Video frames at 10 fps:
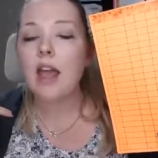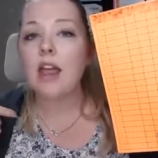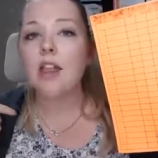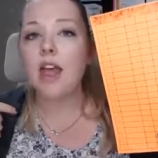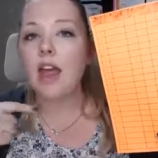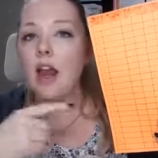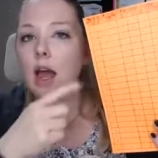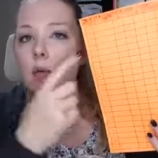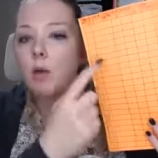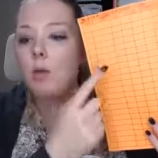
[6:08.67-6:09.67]
then
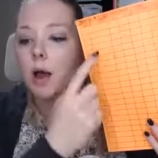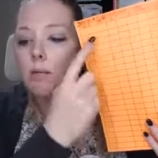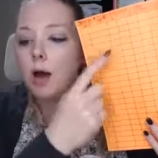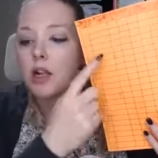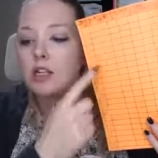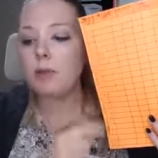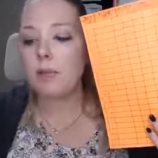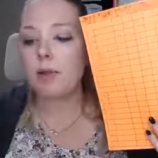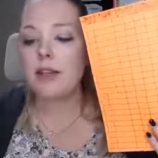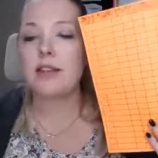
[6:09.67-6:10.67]
I will want multiple
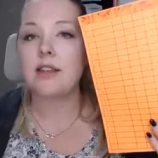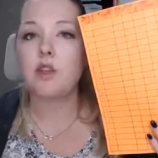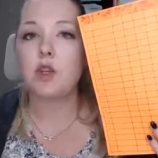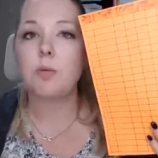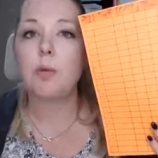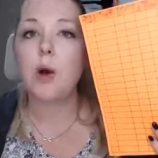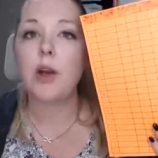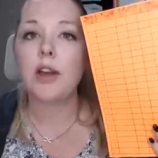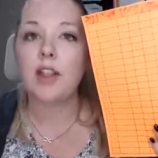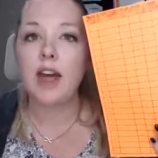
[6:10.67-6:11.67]
places to
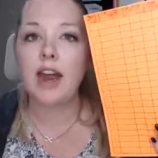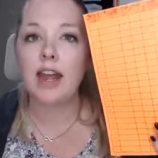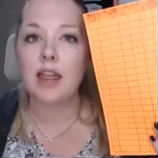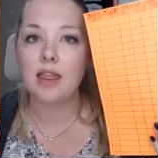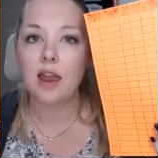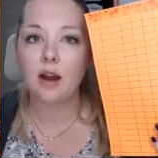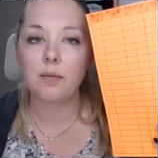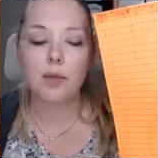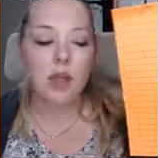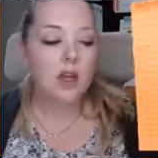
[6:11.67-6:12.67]
put that in there.
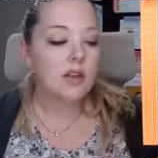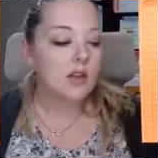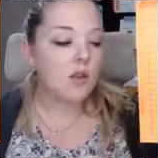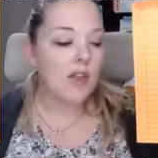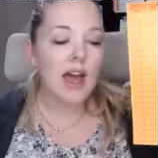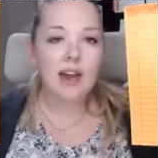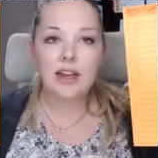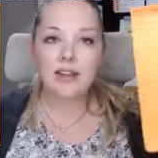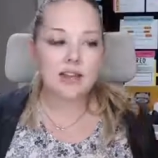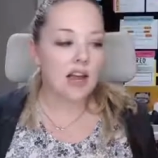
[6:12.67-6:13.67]
So that
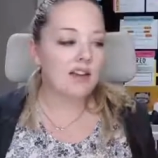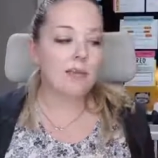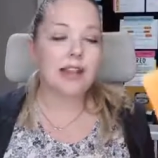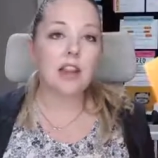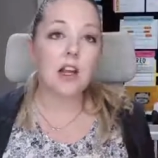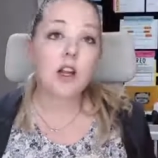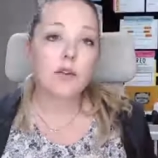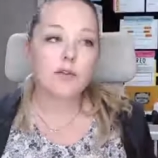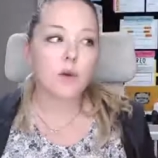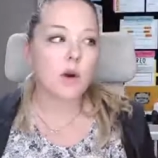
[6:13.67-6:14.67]
is kind of my
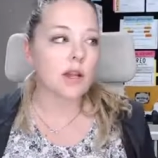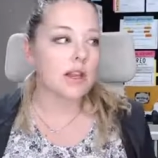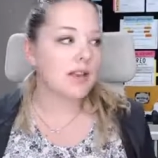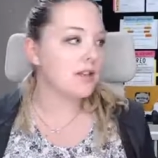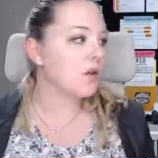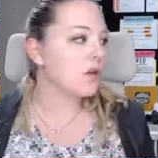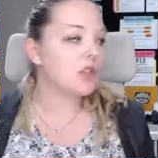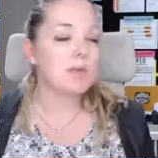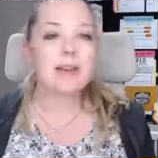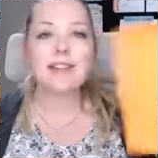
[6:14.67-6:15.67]
look for list or
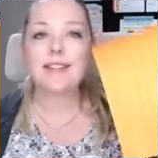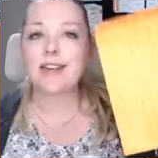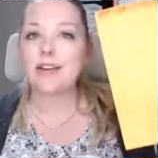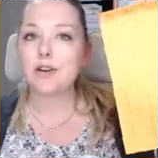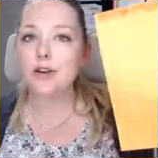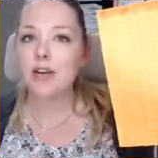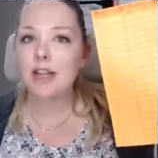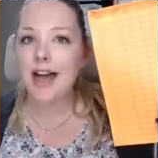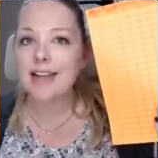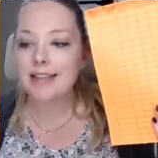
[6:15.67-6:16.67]
just my standard
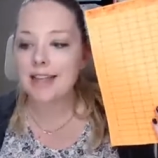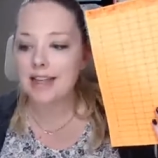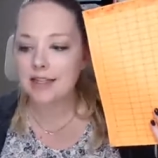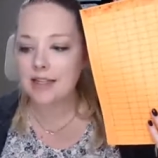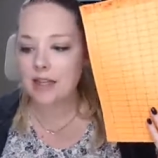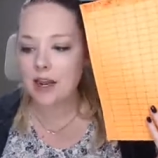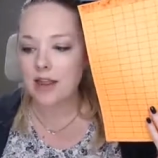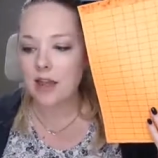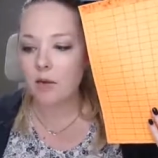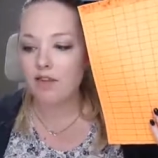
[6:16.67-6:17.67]
class list that I
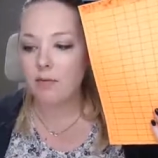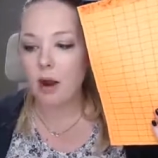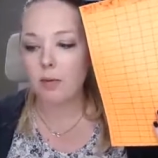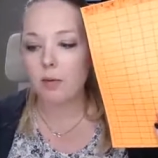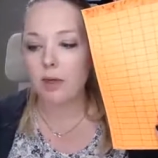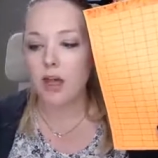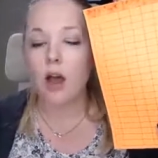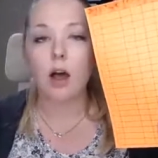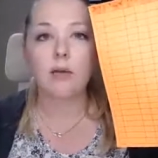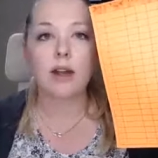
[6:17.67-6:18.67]
think we've probably
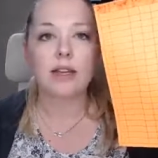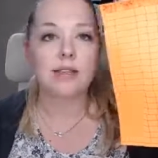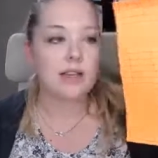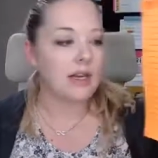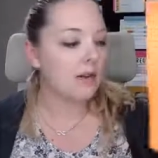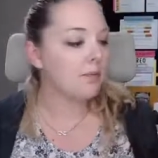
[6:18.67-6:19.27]
already seen.